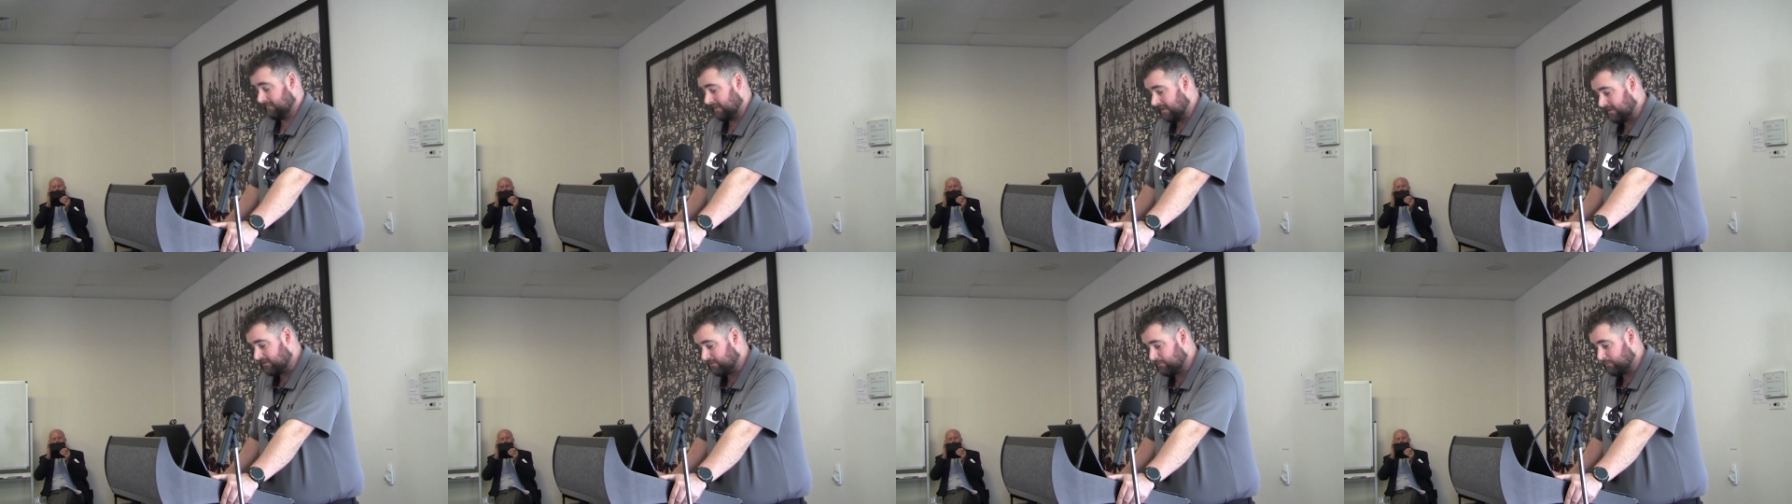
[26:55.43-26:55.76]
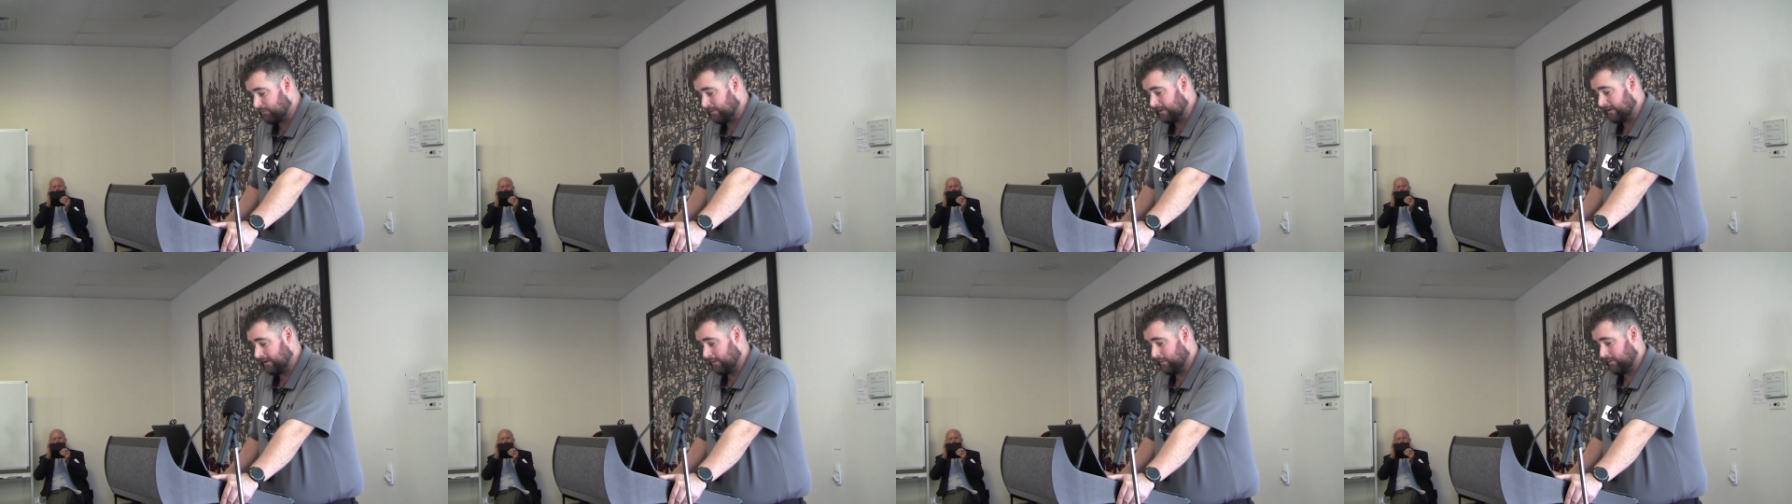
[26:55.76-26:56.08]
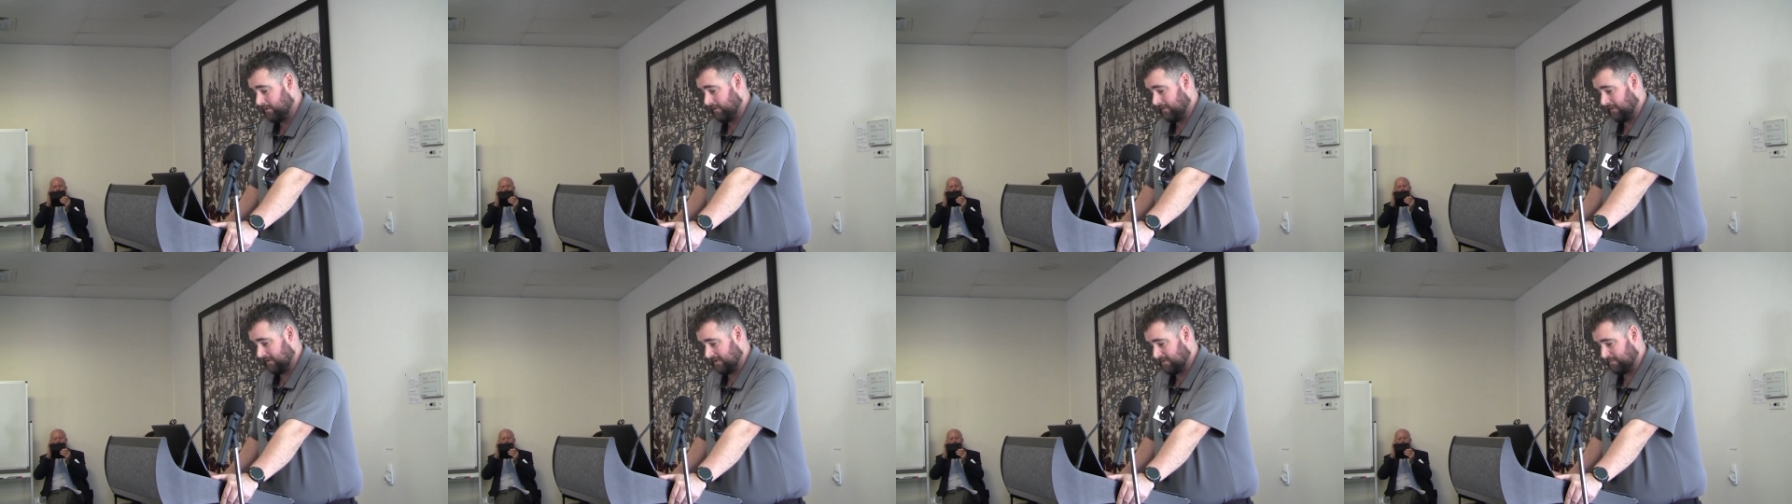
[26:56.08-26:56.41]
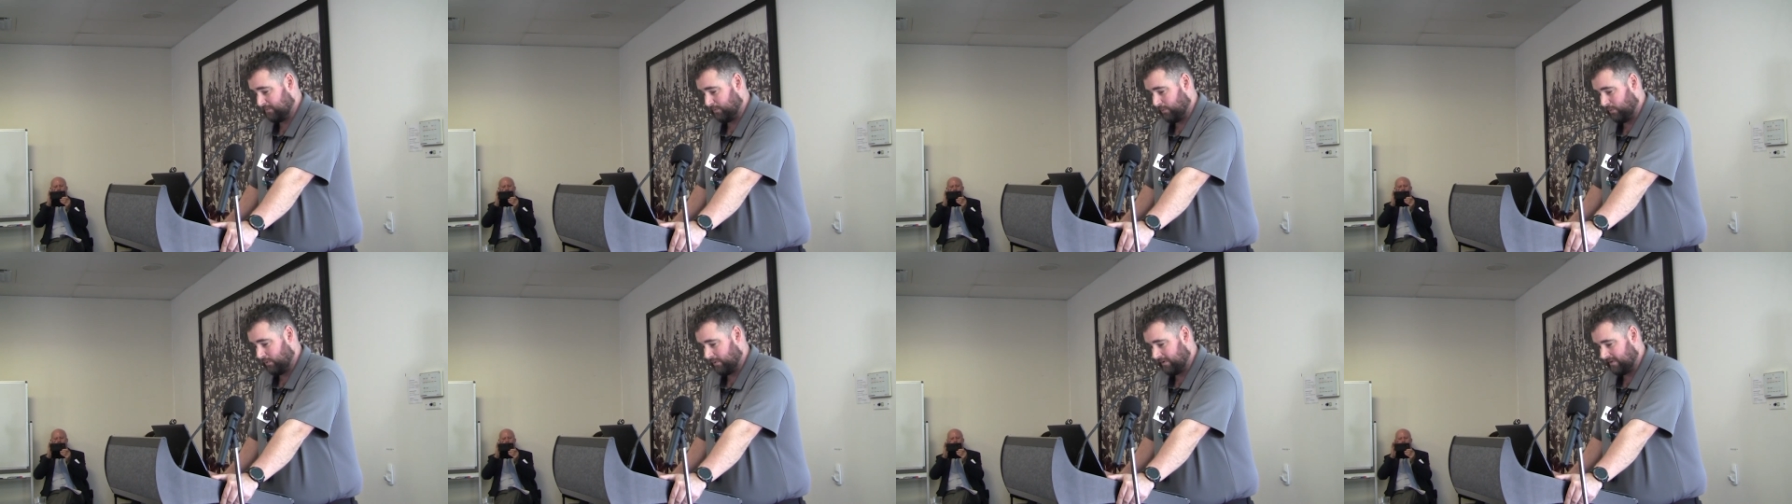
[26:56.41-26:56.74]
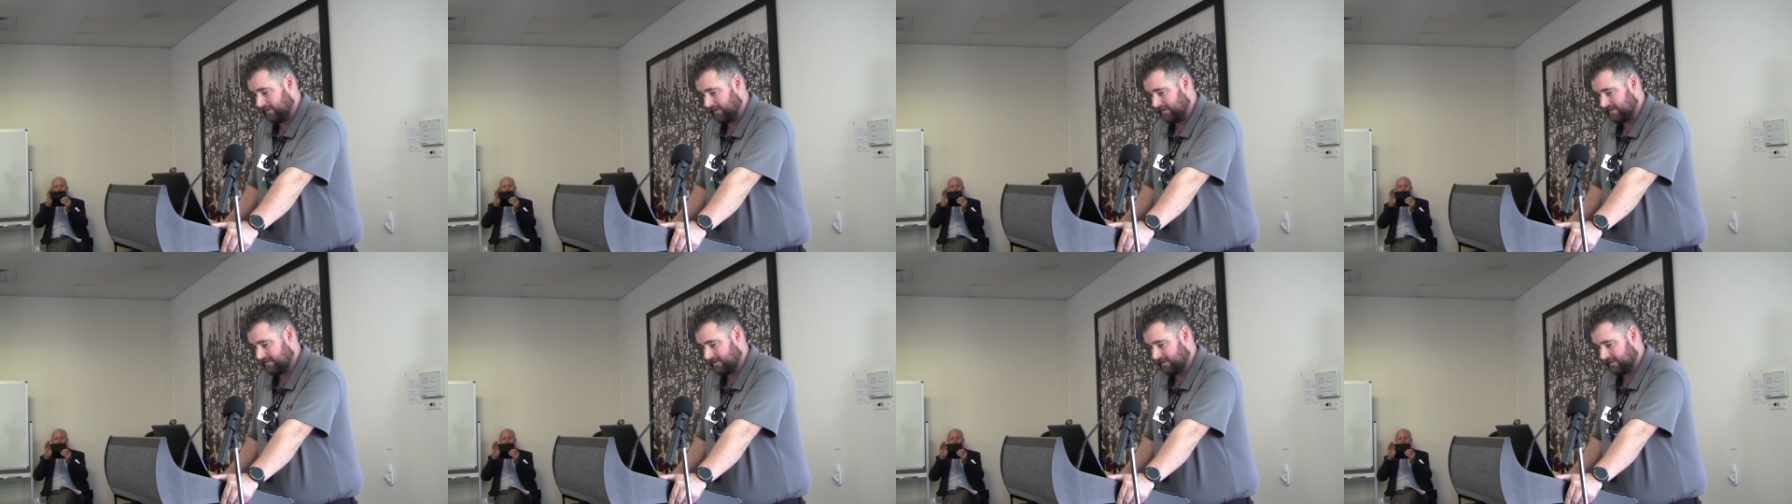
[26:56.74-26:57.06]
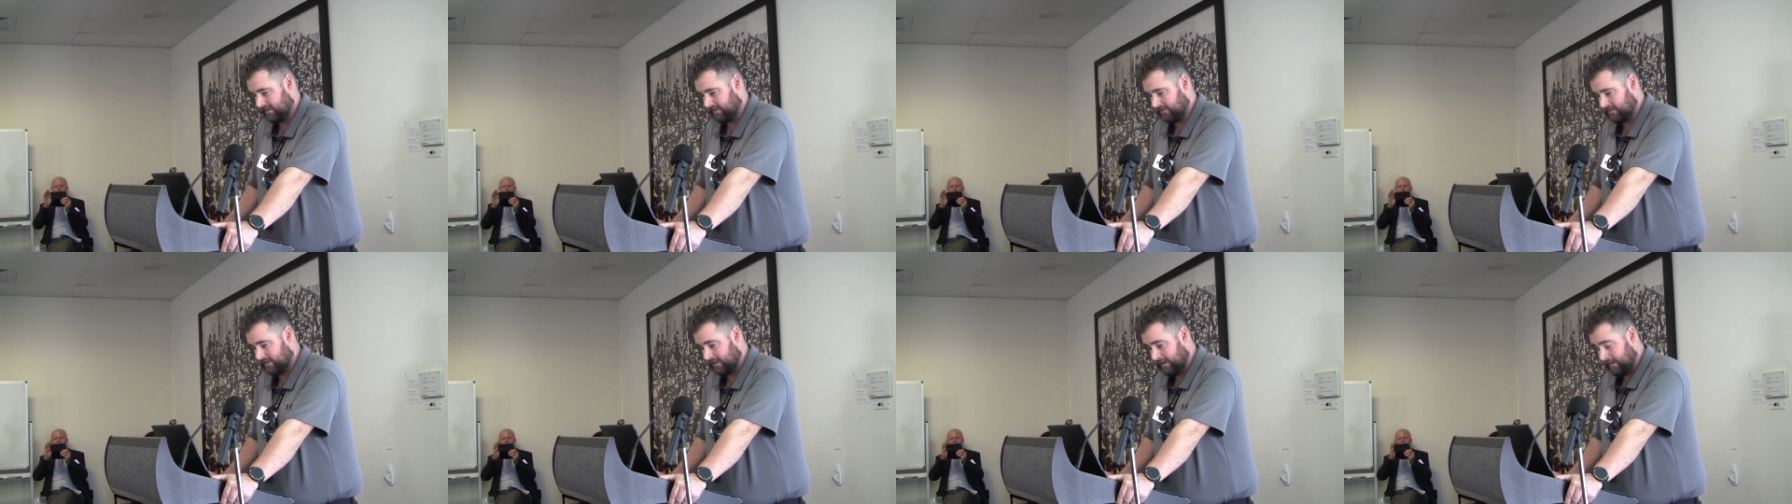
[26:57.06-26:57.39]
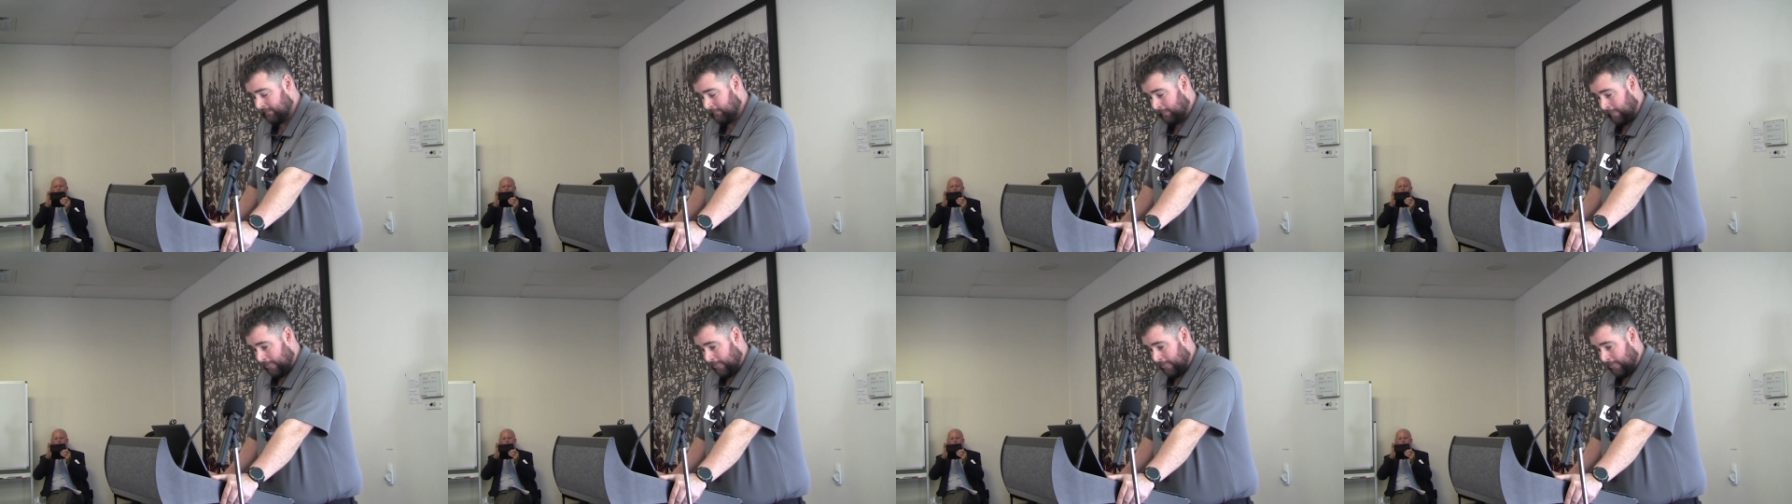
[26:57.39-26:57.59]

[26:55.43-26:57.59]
It's really worth exploring these things